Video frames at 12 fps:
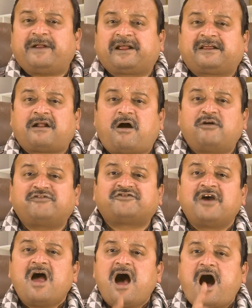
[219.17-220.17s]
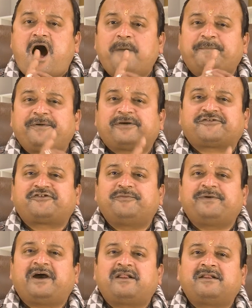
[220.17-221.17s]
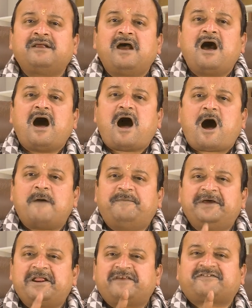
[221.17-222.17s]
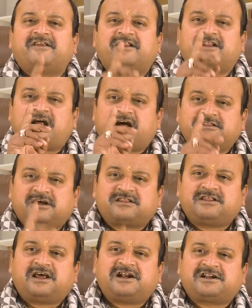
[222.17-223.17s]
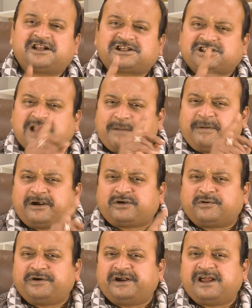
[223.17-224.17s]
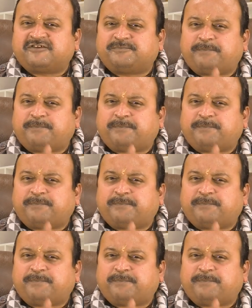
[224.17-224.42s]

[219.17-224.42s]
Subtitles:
backgrounds appears to be an aberration rather than a testament to India's